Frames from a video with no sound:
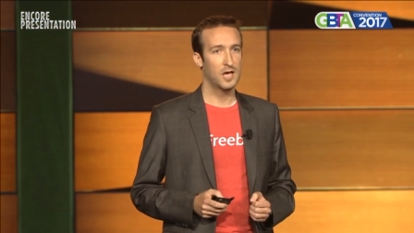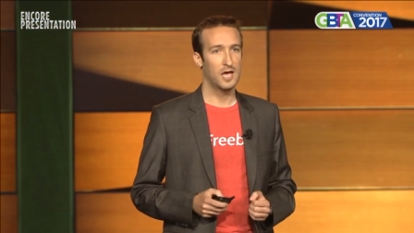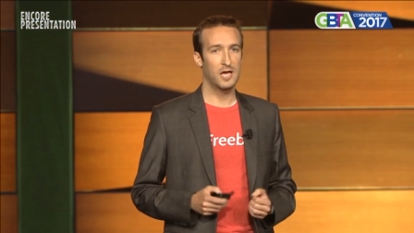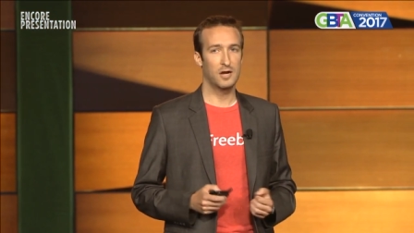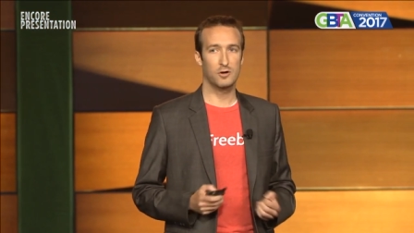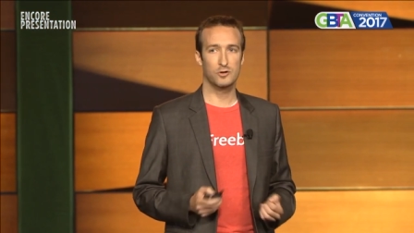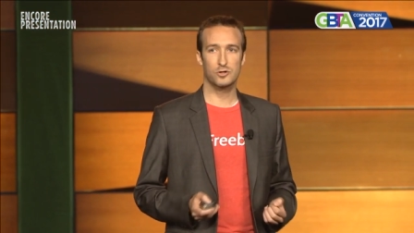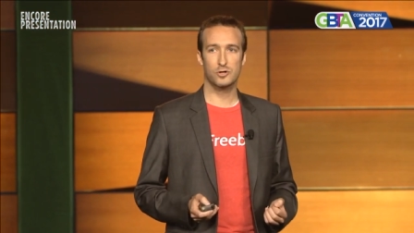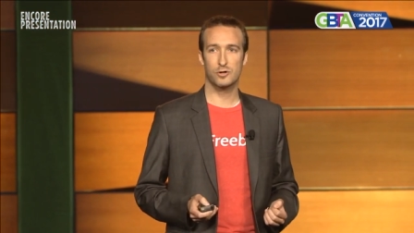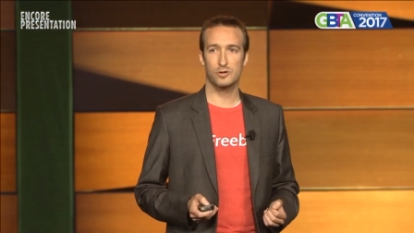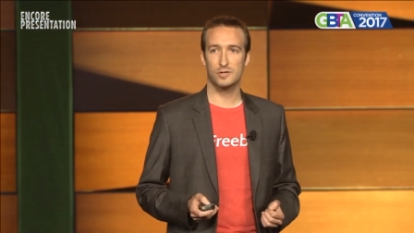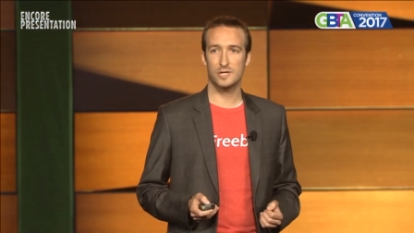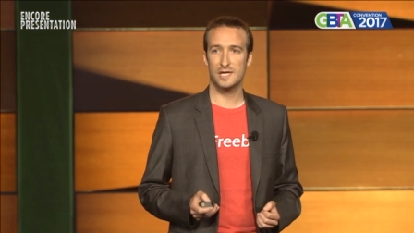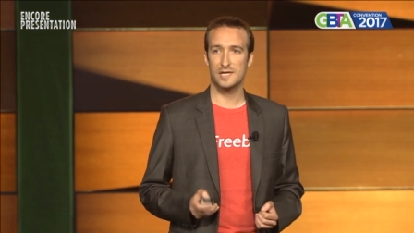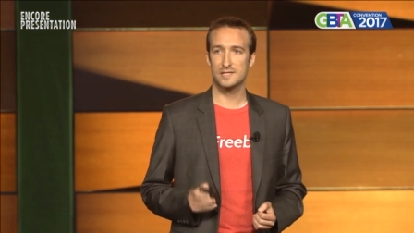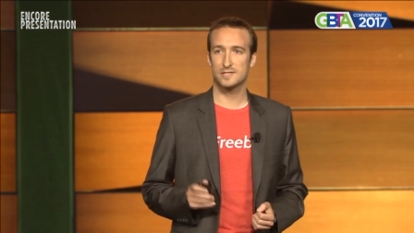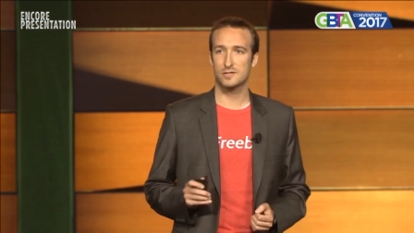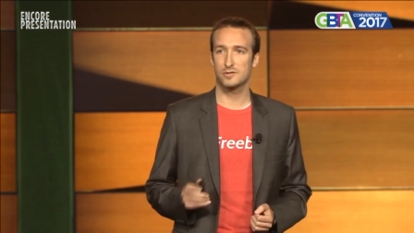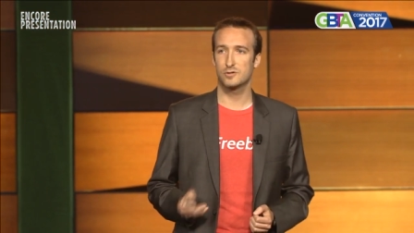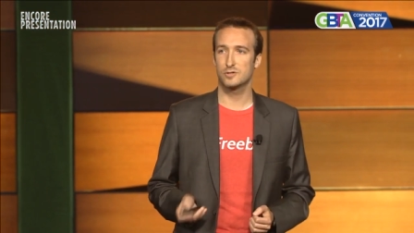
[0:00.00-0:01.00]
And our
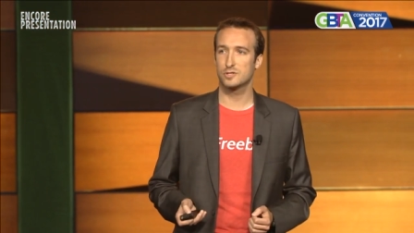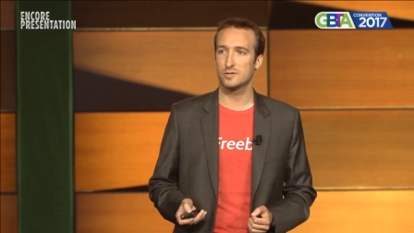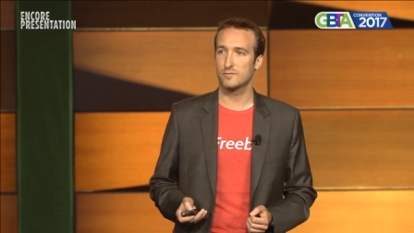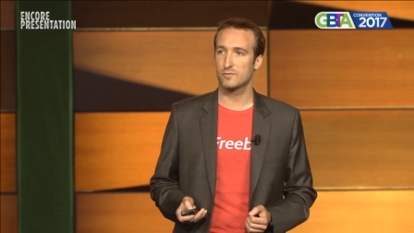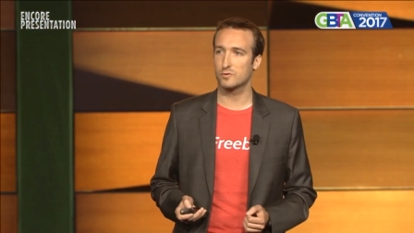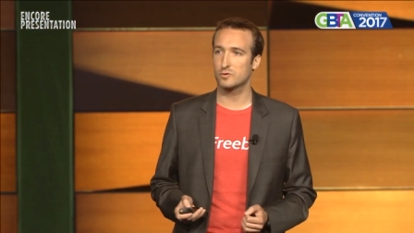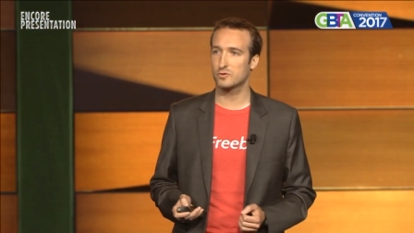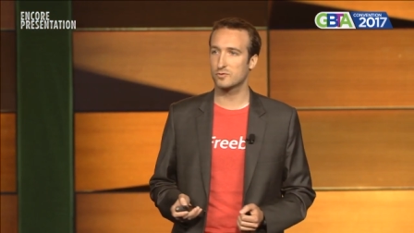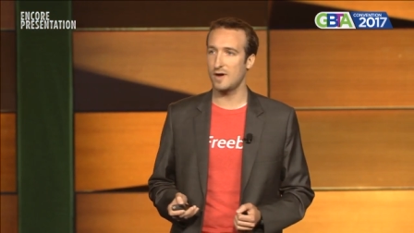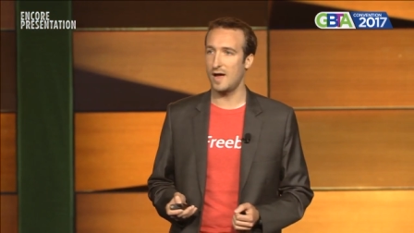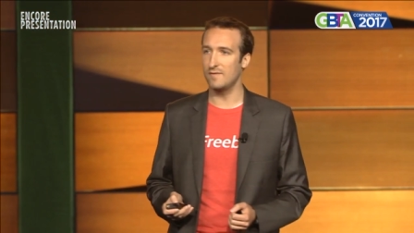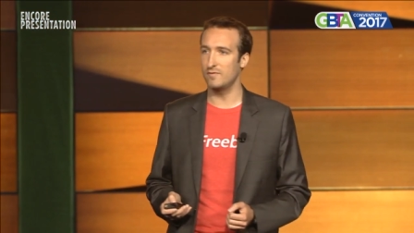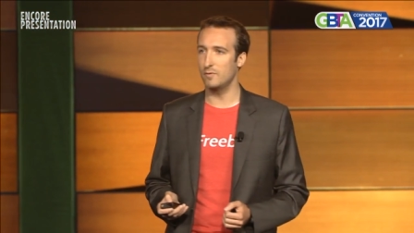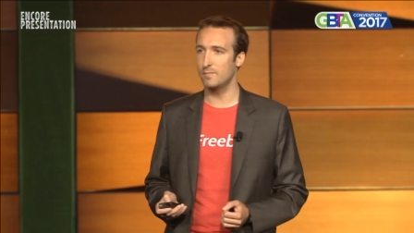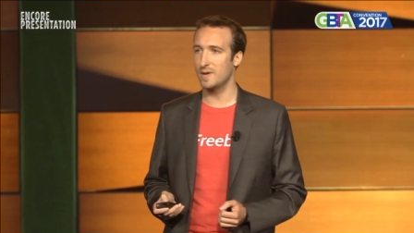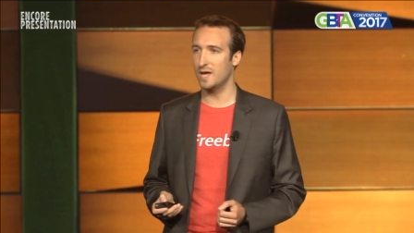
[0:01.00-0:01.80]
turnkey solution for travel